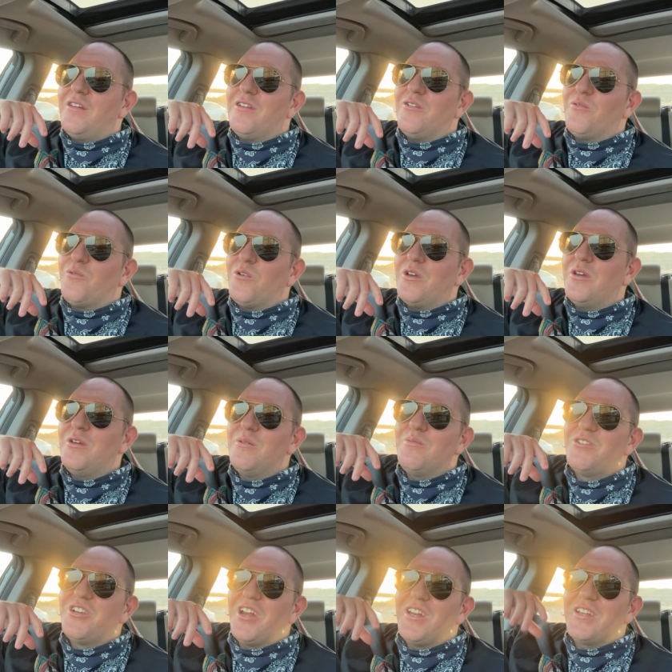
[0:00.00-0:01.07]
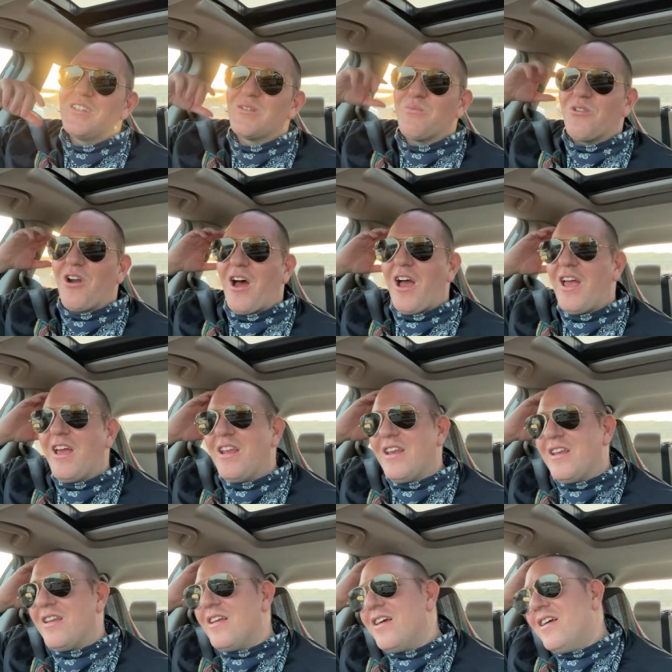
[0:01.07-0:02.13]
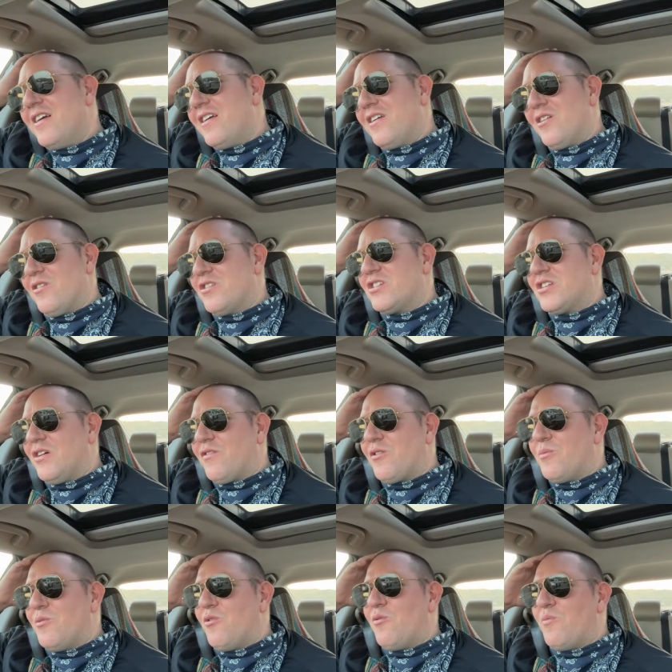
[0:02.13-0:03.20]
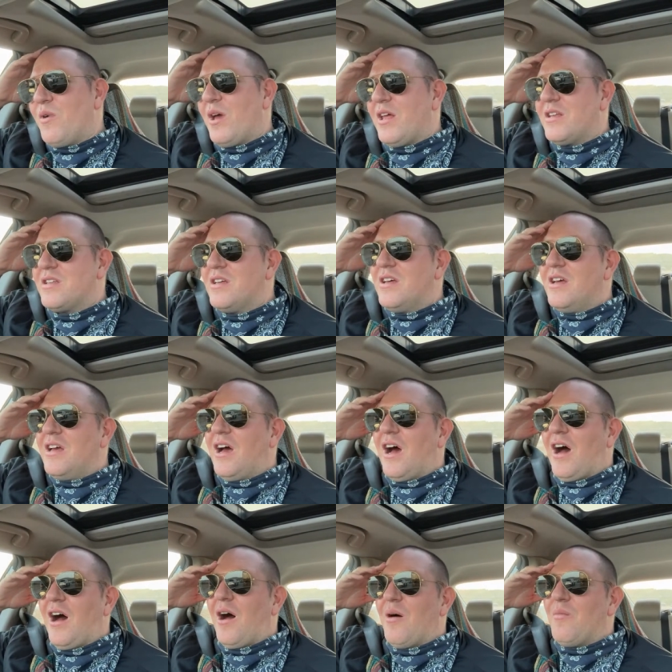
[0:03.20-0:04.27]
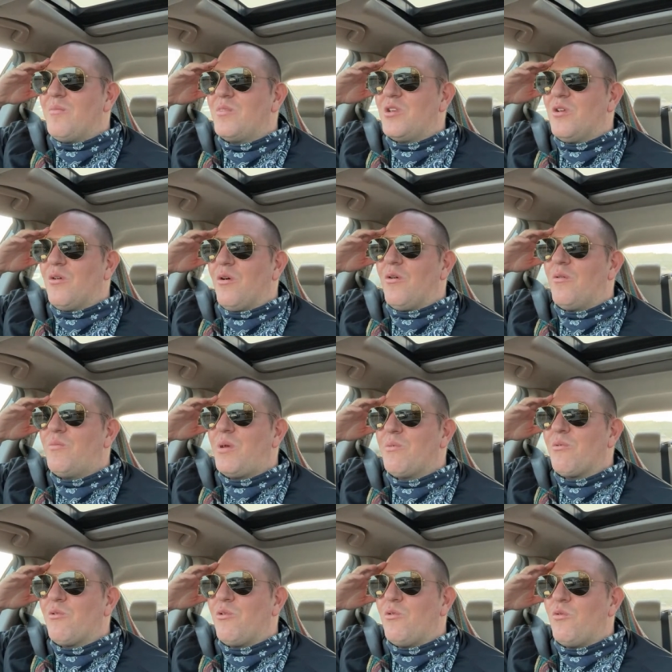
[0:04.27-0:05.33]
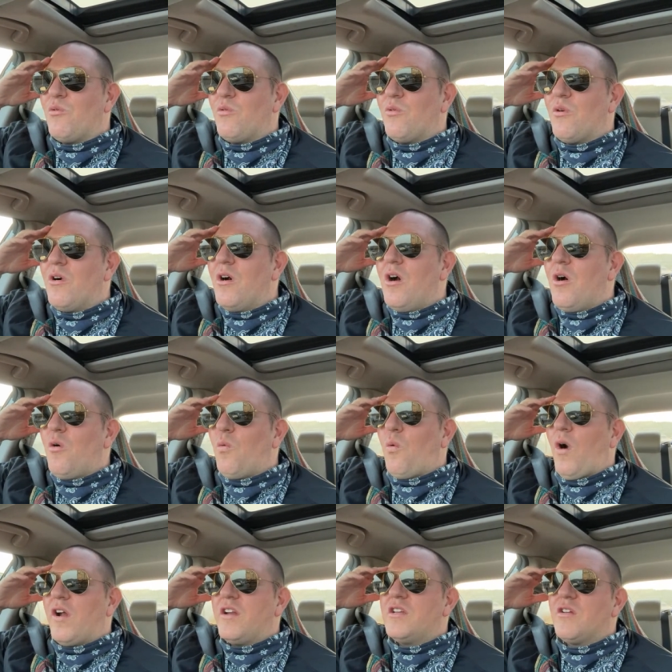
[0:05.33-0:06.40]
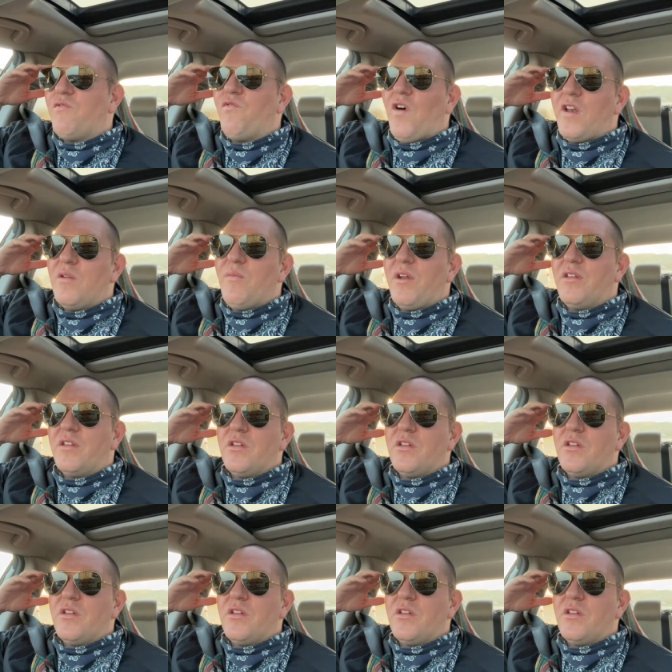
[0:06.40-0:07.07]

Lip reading: William Jennings Bryan and the Silver Movement, people who wanted to fundamentally